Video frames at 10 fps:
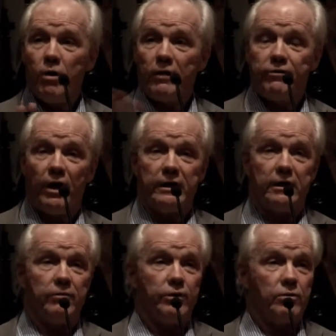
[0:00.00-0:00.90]
What I've
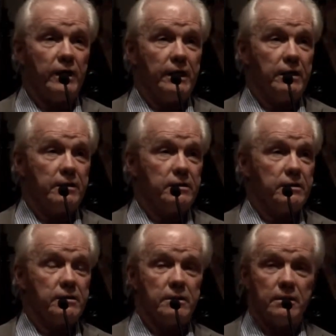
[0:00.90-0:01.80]
tried to give you
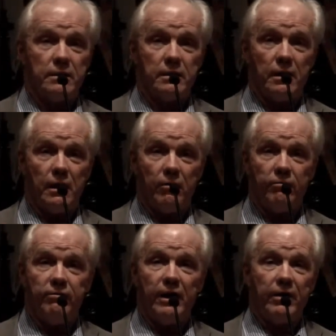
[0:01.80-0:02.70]
is
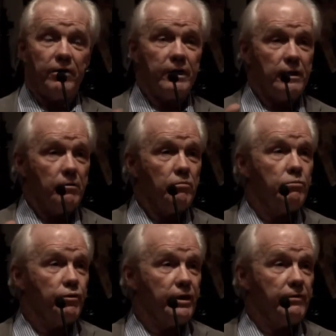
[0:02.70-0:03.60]
a very
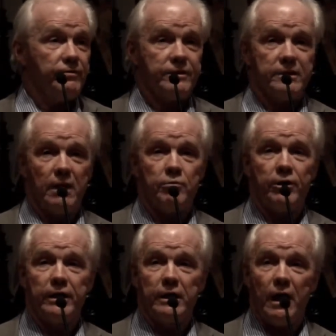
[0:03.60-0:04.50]
brief
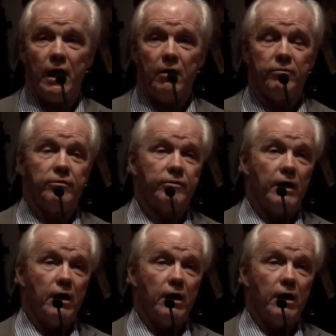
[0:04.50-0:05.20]
summary of